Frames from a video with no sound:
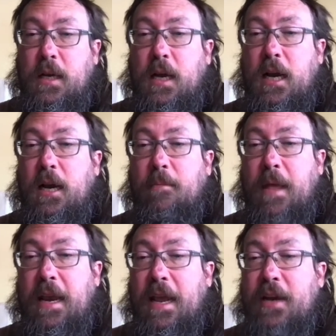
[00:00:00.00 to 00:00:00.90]

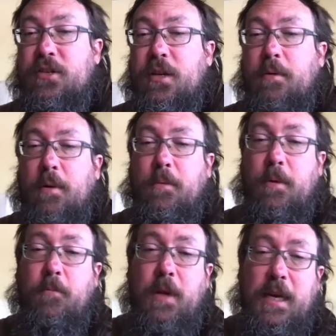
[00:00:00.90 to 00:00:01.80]
And actually
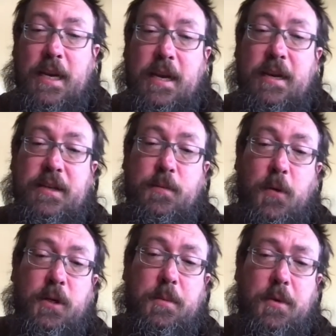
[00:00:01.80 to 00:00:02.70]
what we need is
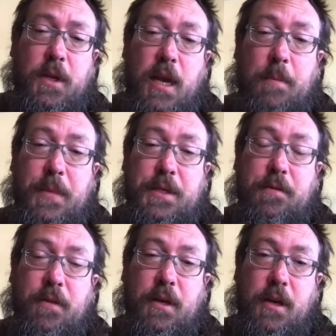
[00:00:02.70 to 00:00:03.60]
multiple copies
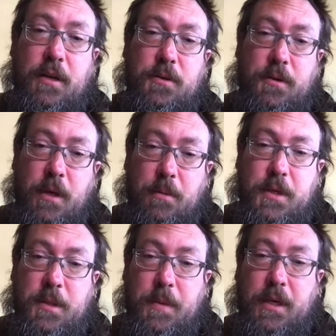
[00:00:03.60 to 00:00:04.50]
of the natural
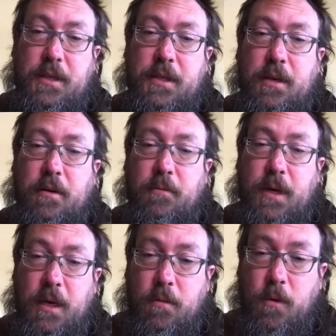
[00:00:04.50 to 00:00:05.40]
numbers, because we
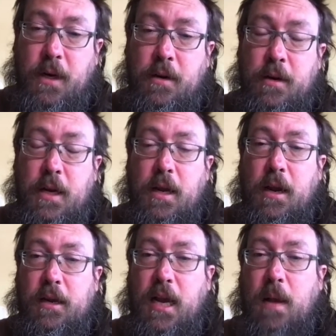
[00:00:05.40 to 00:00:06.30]
need
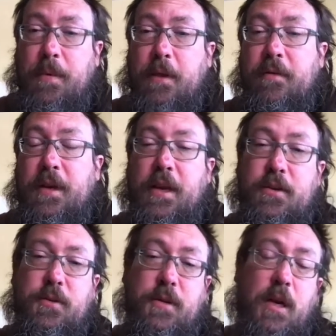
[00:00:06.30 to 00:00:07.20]
a copy of the
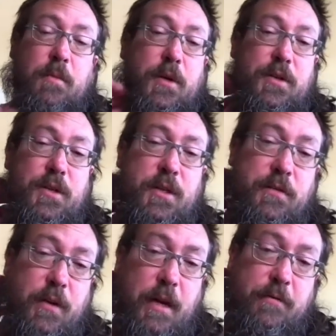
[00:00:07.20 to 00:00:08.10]
natural numbers
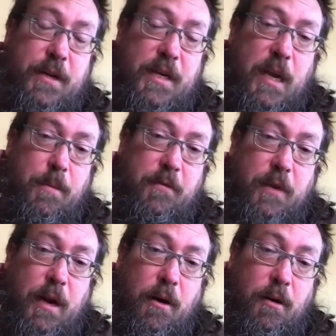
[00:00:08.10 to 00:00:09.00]
for every type of
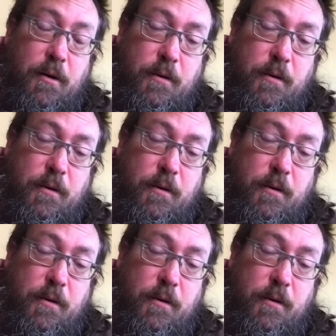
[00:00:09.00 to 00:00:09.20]
error.